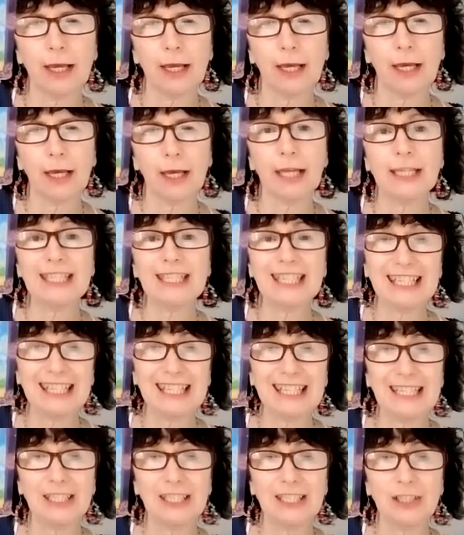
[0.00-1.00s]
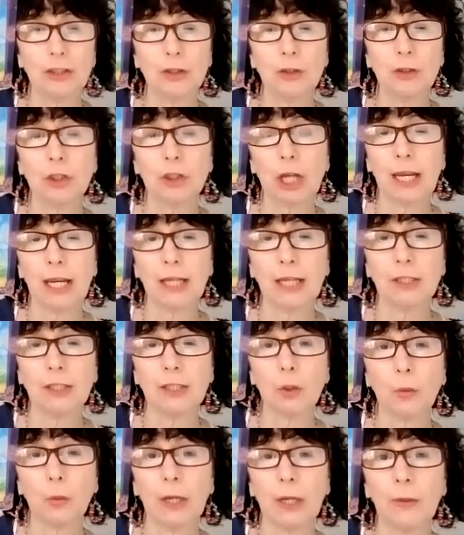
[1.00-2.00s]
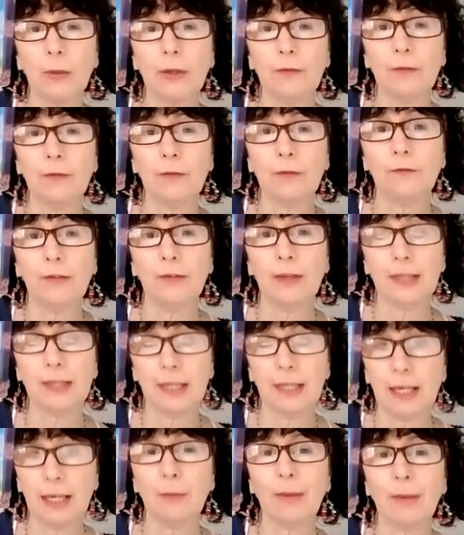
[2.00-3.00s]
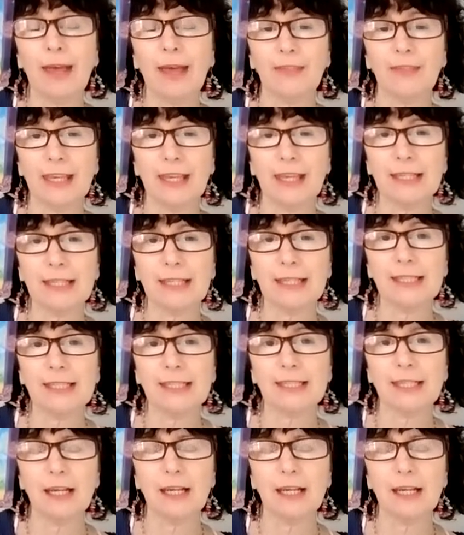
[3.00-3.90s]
a need to change the way we think about things.